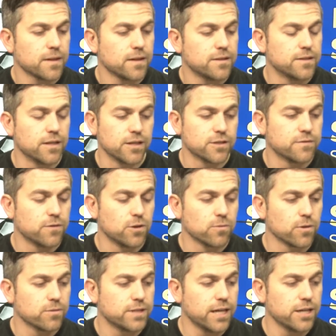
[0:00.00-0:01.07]
It's done its full
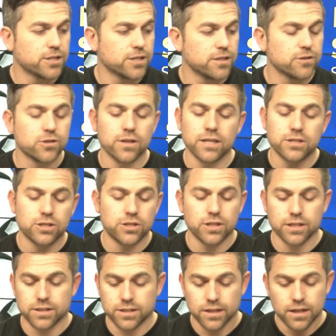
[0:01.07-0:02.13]
rotation. So this is
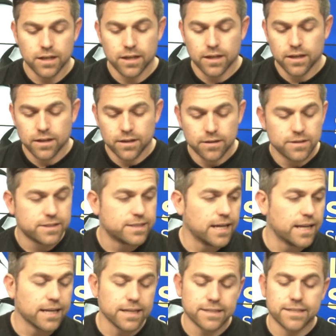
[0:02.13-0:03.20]
just
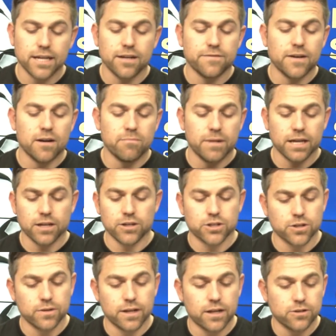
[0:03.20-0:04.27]
setting itself up, making
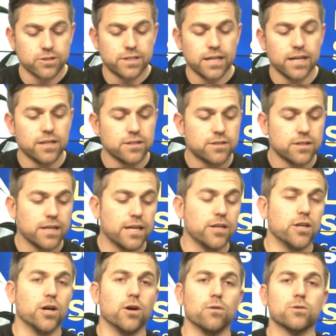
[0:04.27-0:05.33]
sure it understands,
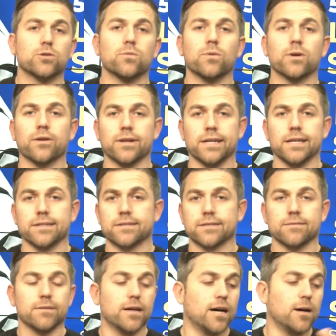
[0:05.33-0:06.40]
it knows where it is.
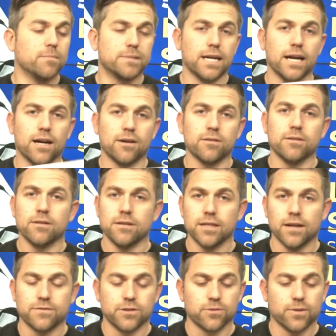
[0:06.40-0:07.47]
Up, down,
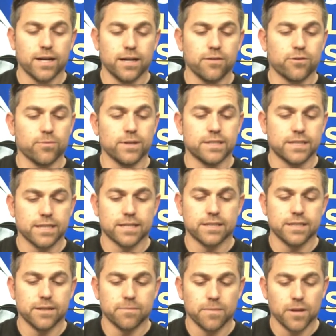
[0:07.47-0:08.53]
left and right,
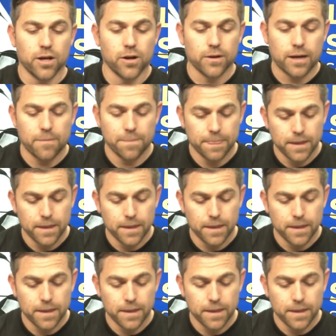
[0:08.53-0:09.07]
360. Okay.